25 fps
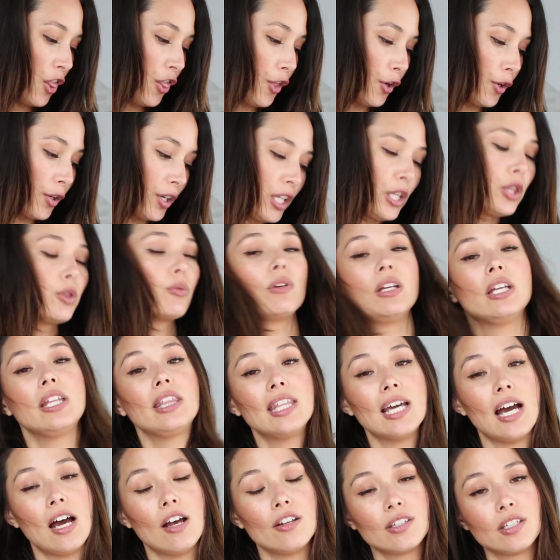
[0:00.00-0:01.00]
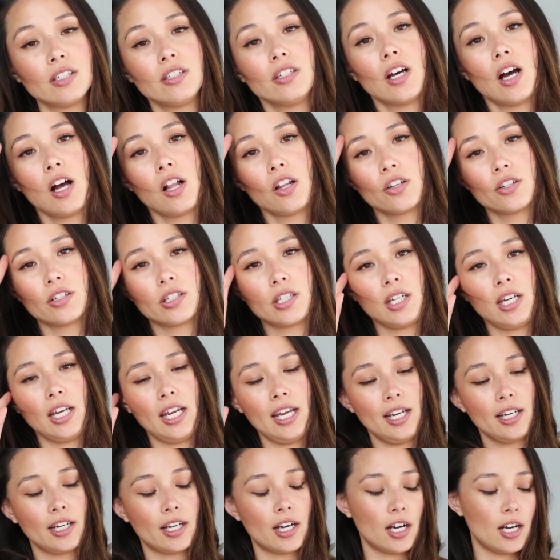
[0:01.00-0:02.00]
$33,000 in
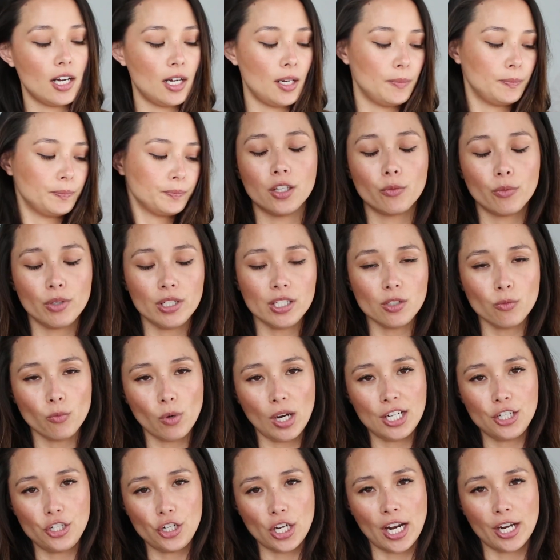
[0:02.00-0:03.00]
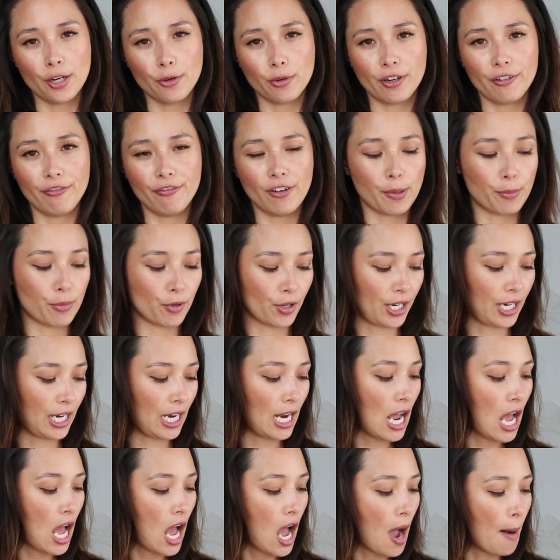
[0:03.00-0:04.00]
income. The reason why January,
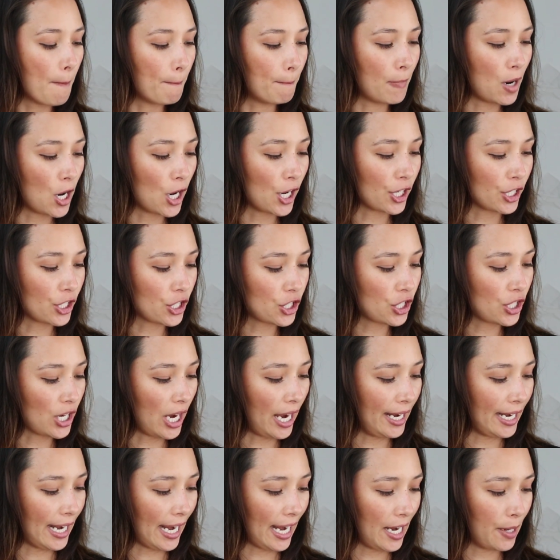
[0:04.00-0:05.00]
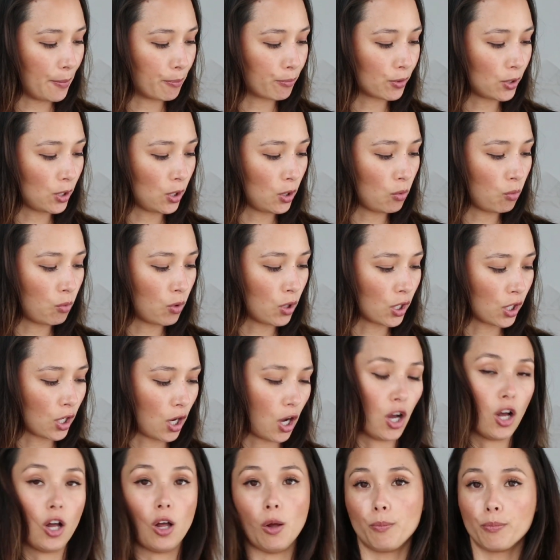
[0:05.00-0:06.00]
February, March, and April were
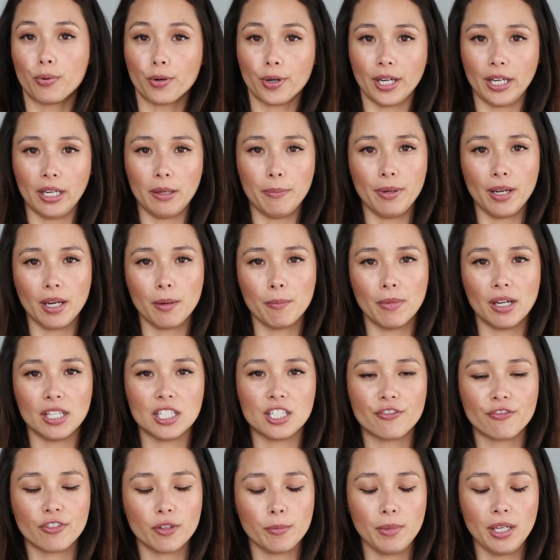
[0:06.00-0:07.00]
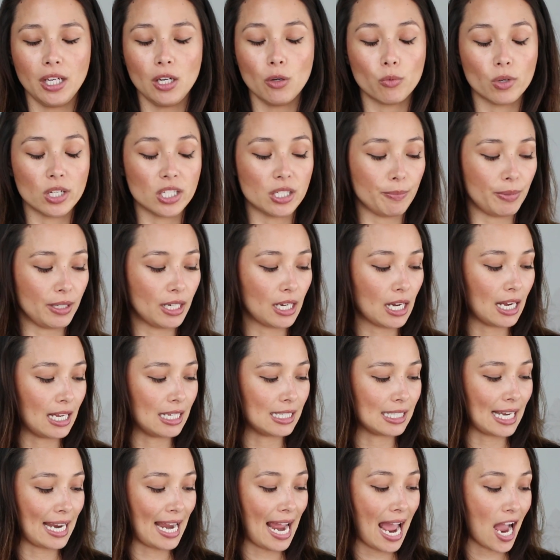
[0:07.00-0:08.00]
all pretty big months for me was
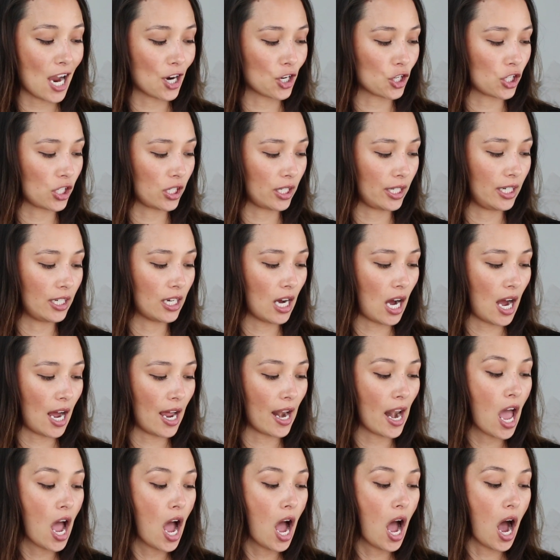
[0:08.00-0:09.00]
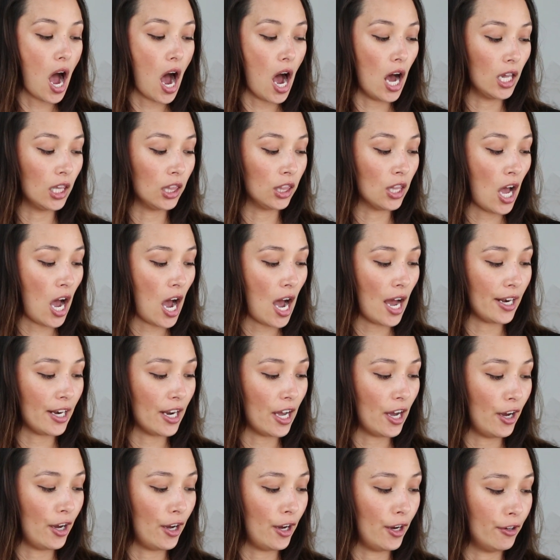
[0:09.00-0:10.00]
because I actually got a lot
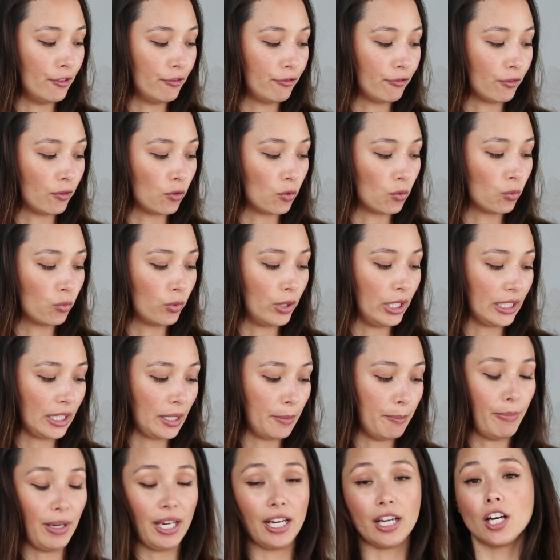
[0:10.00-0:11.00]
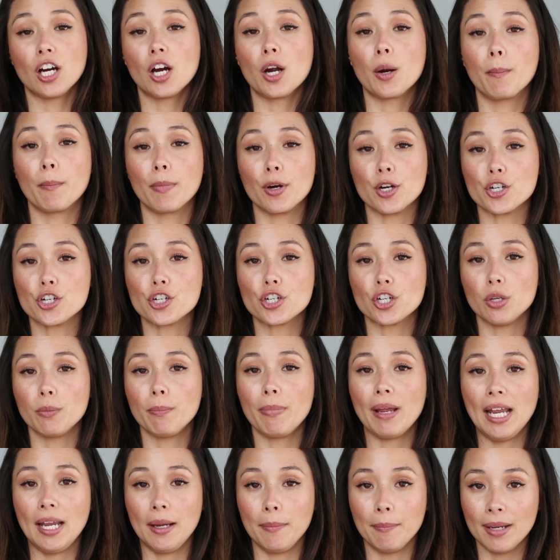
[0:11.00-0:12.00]
of really big commercial
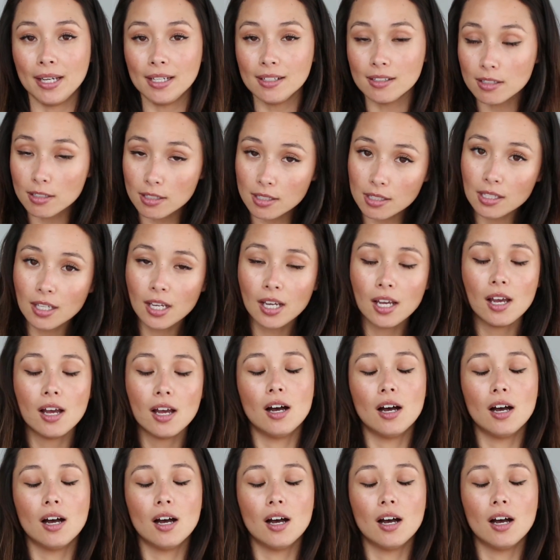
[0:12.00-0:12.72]
payments.